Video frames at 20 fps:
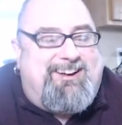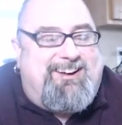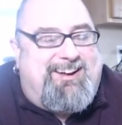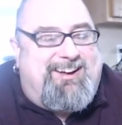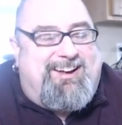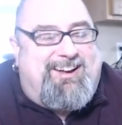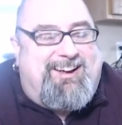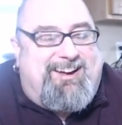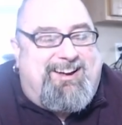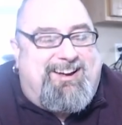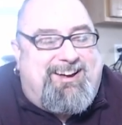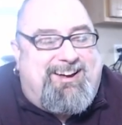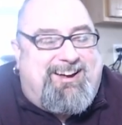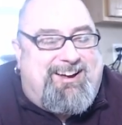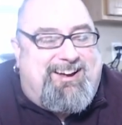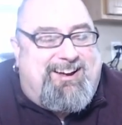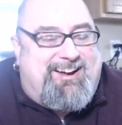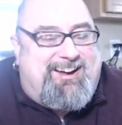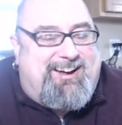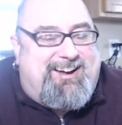
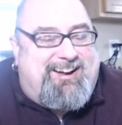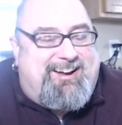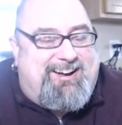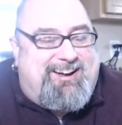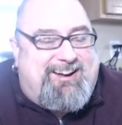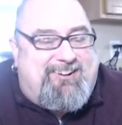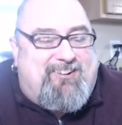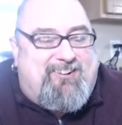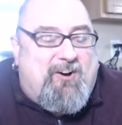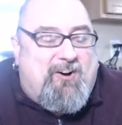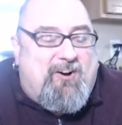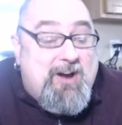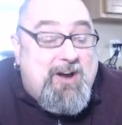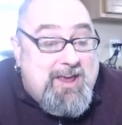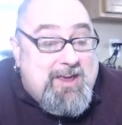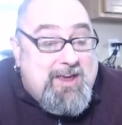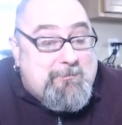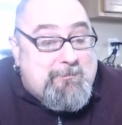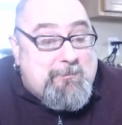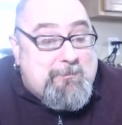Or
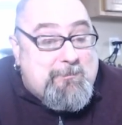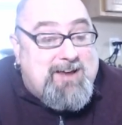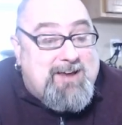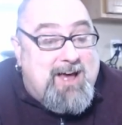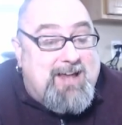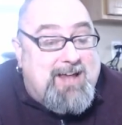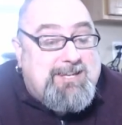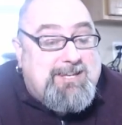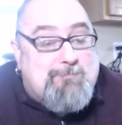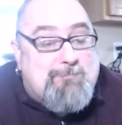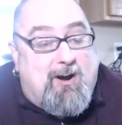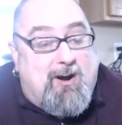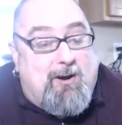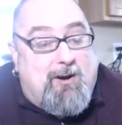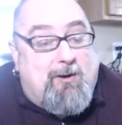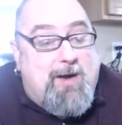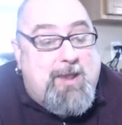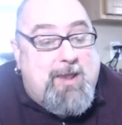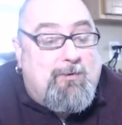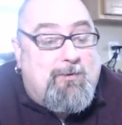maybe not
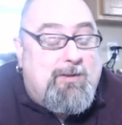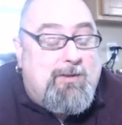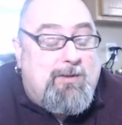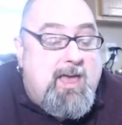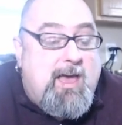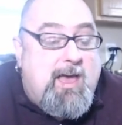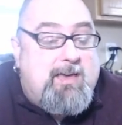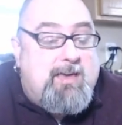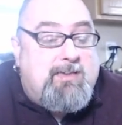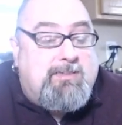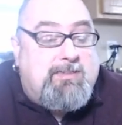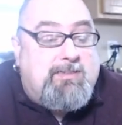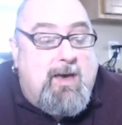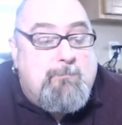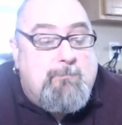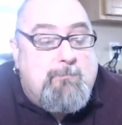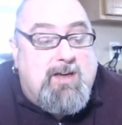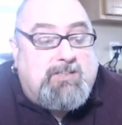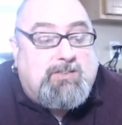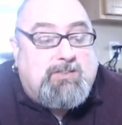tomorrow.
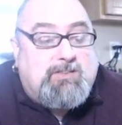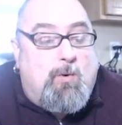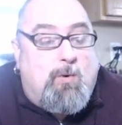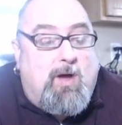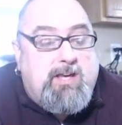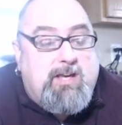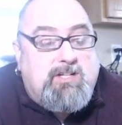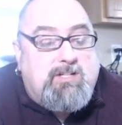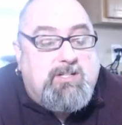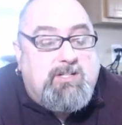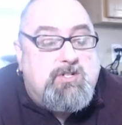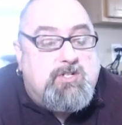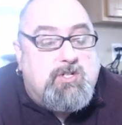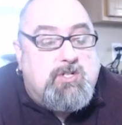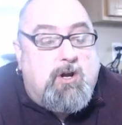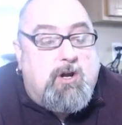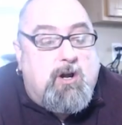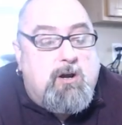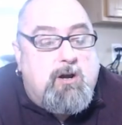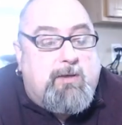I'm not quite
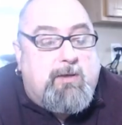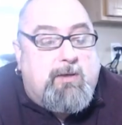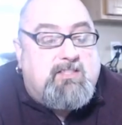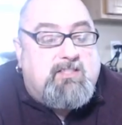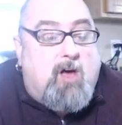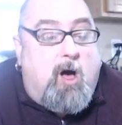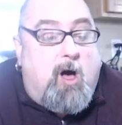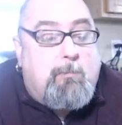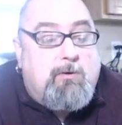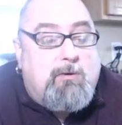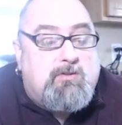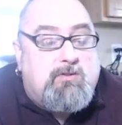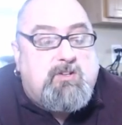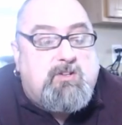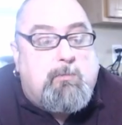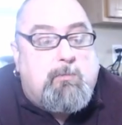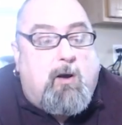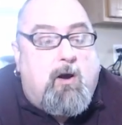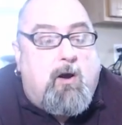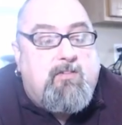sure, but it's almost
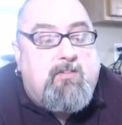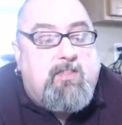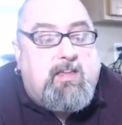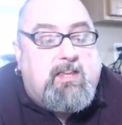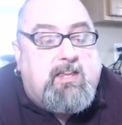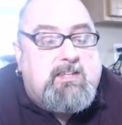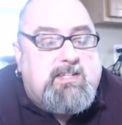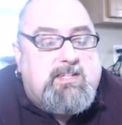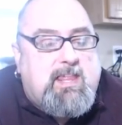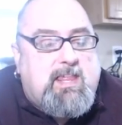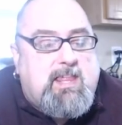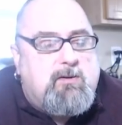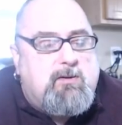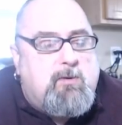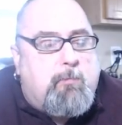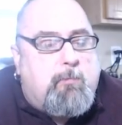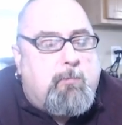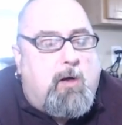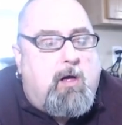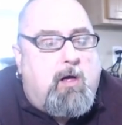tomorrow, I think it is. I think
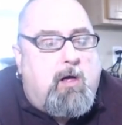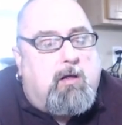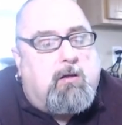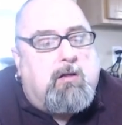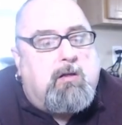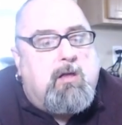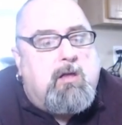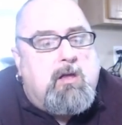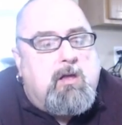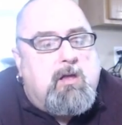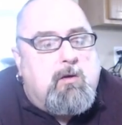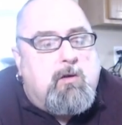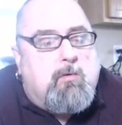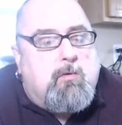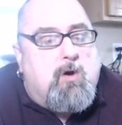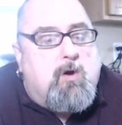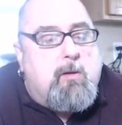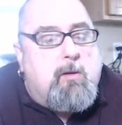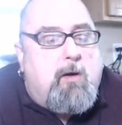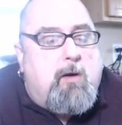Nepal,
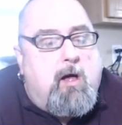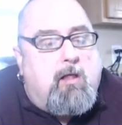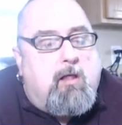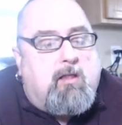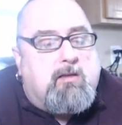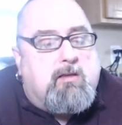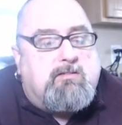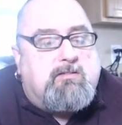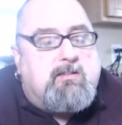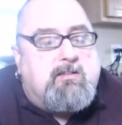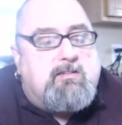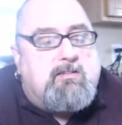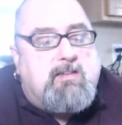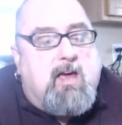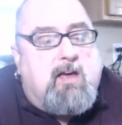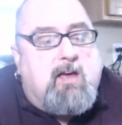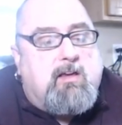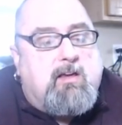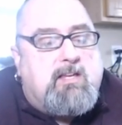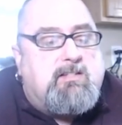where Nepal is,
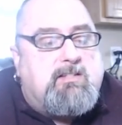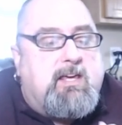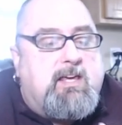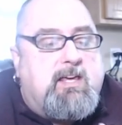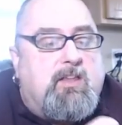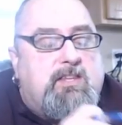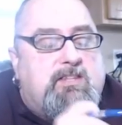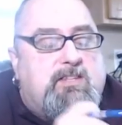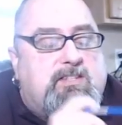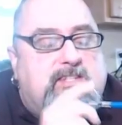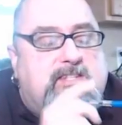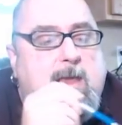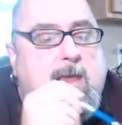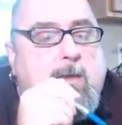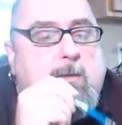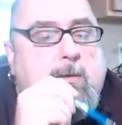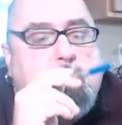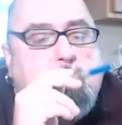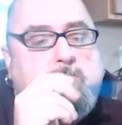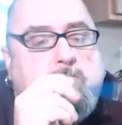it's like on the
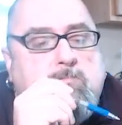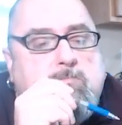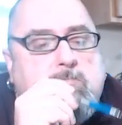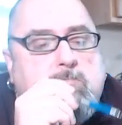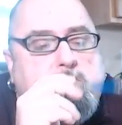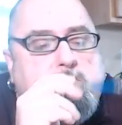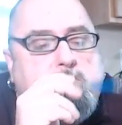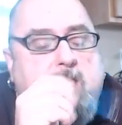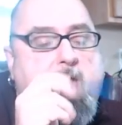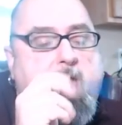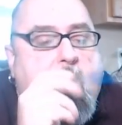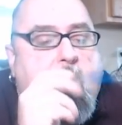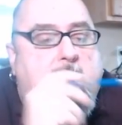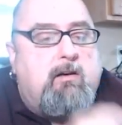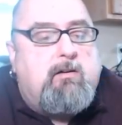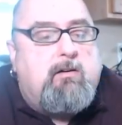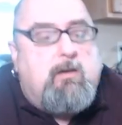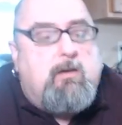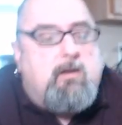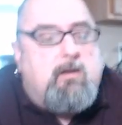same, yeah.
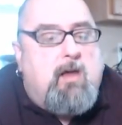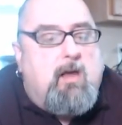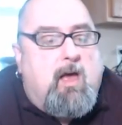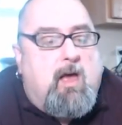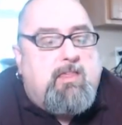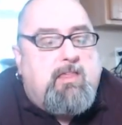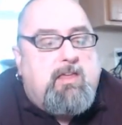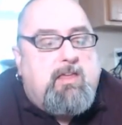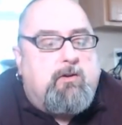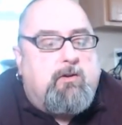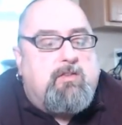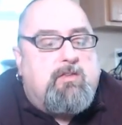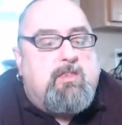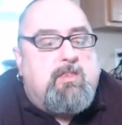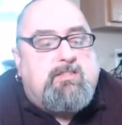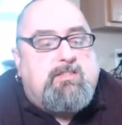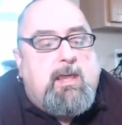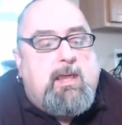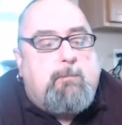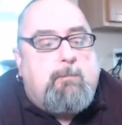I think you're in
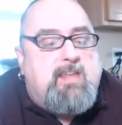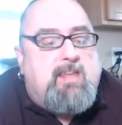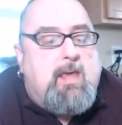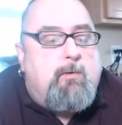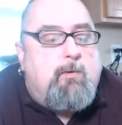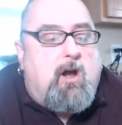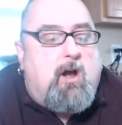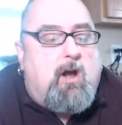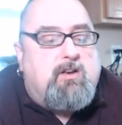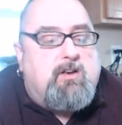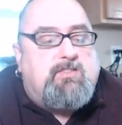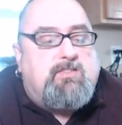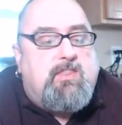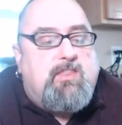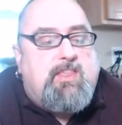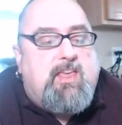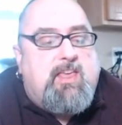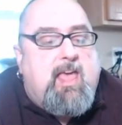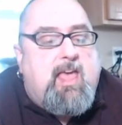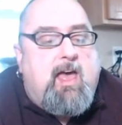the same day we are, just at
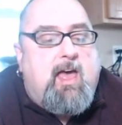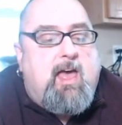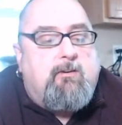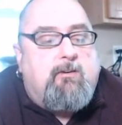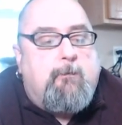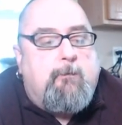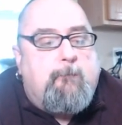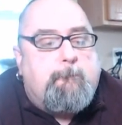the end.